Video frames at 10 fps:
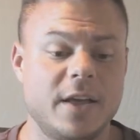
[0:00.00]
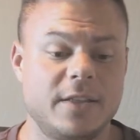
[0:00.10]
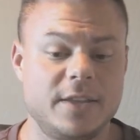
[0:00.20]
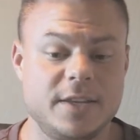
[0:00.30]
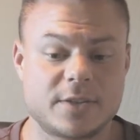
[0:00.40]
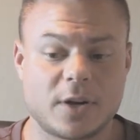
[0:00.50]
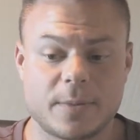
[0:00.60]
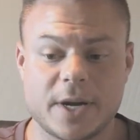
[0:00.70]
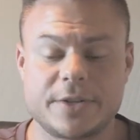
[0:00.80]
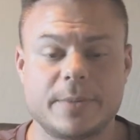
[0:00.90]
these
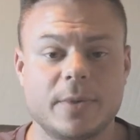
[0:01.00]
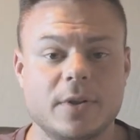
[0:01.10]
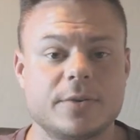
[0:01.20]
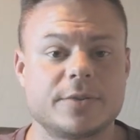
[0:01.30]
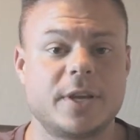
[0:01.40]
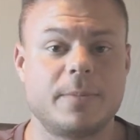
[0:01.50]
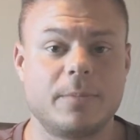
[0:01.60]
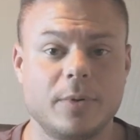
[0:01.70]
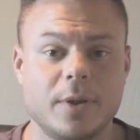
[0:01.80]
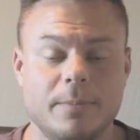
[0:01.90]
carbohydrate molecules get
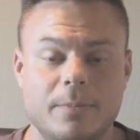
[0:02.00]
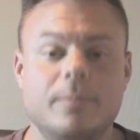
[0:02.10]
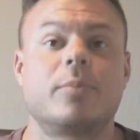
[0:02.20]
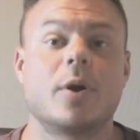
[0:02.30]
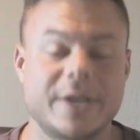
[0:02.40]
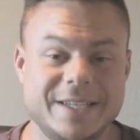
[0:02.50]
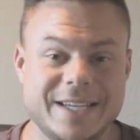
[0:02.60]
broken